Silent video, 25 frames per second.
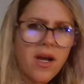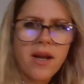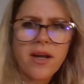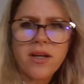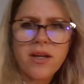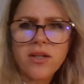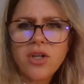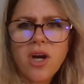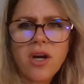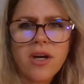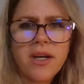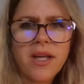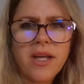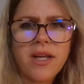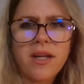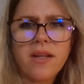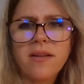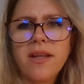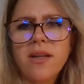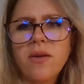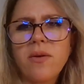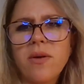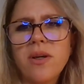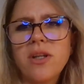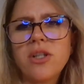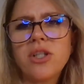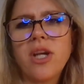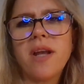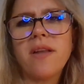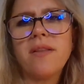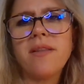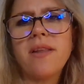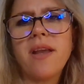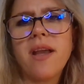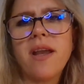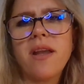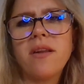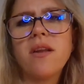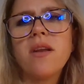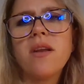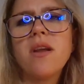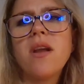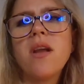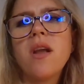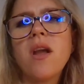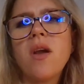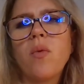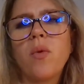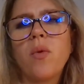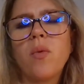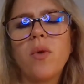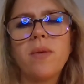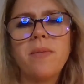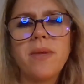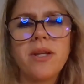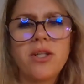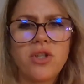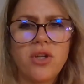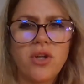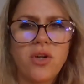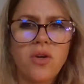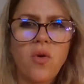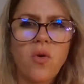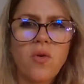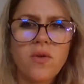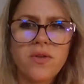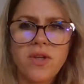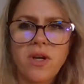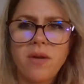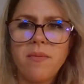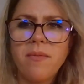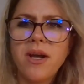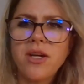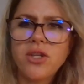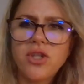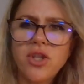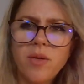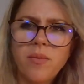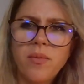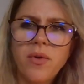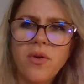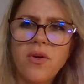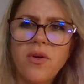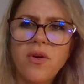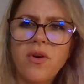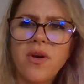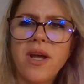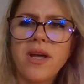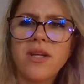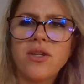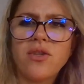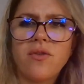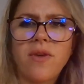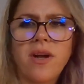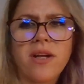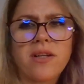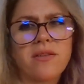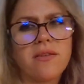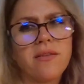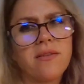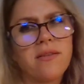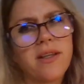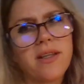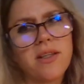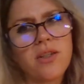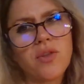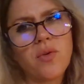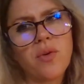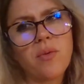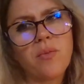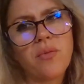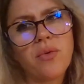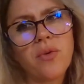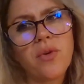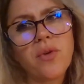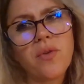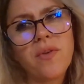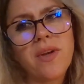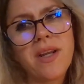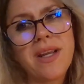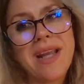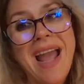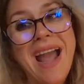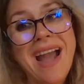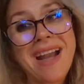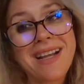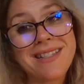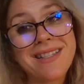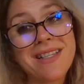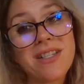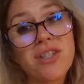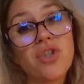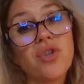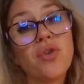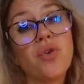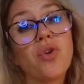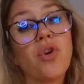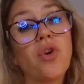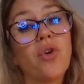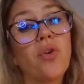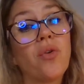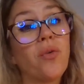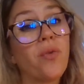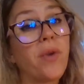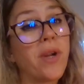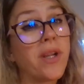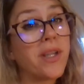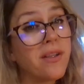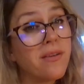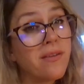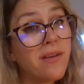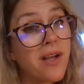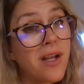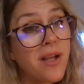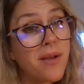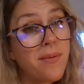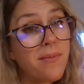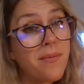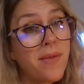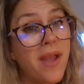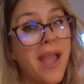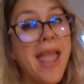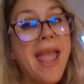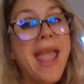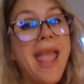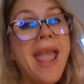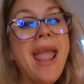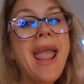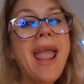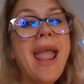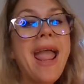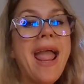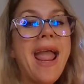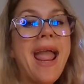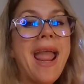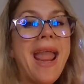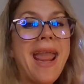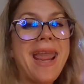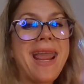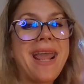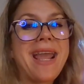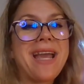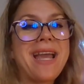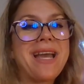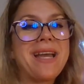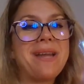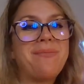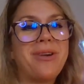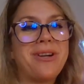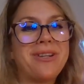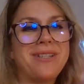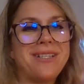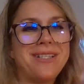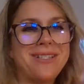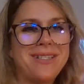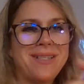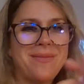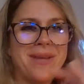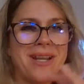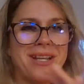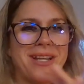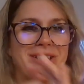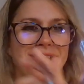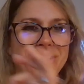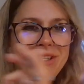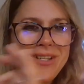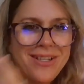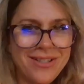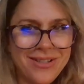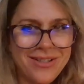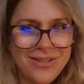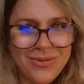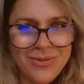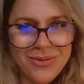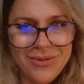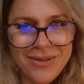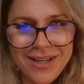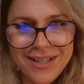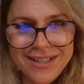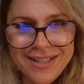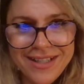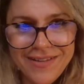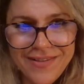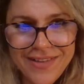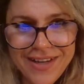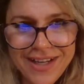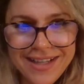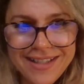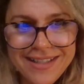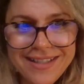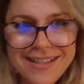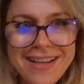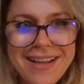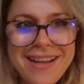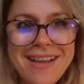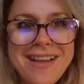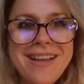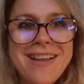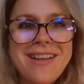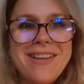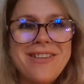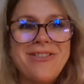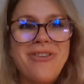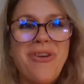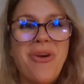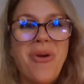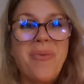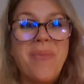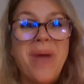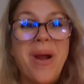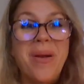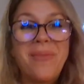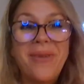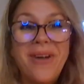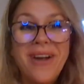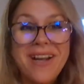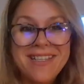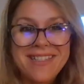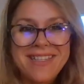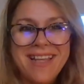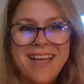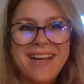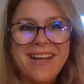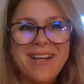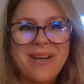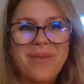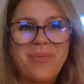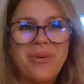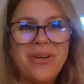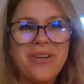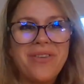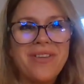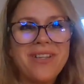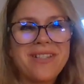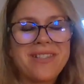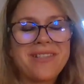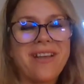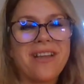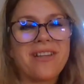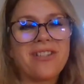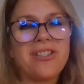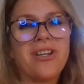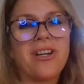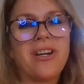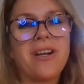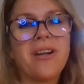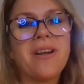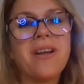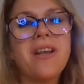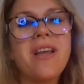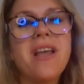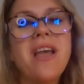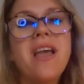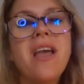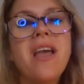kind of target in language. And then we want to make sure goals are measurable and directly linked to improving access to curriculum and participation in school activities. So remember, I said in a previous lecture,